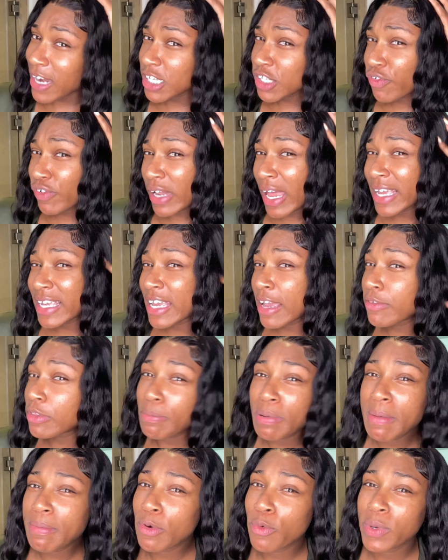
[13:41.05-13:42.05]
just feel like give the
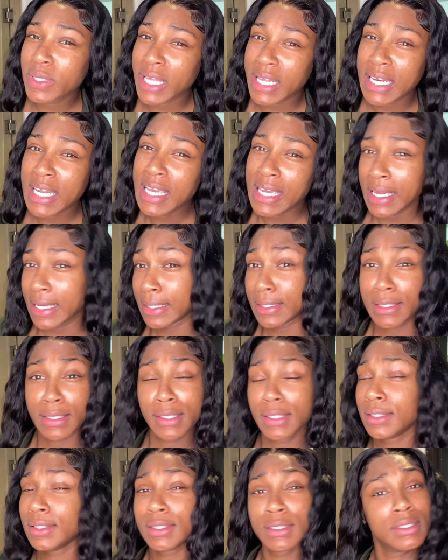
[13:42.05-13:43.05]
people what they need.
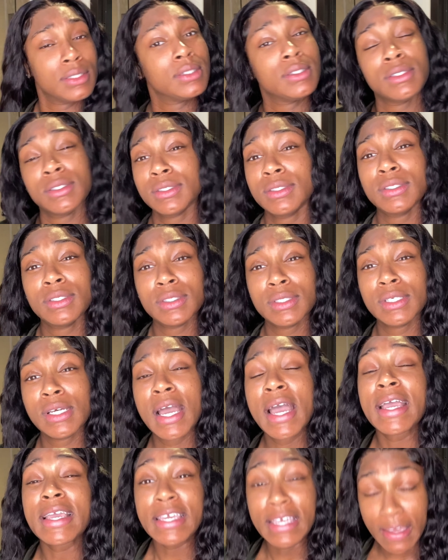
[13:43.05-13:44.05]

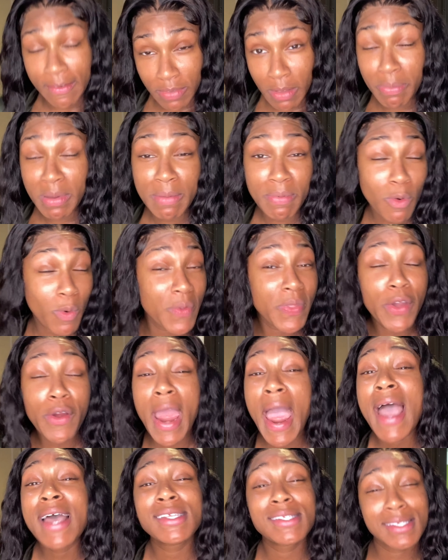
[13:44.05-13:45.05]
Give the people what they're
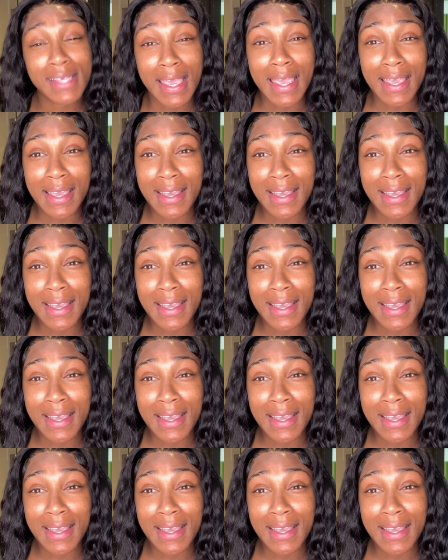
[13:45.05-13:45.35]
asking.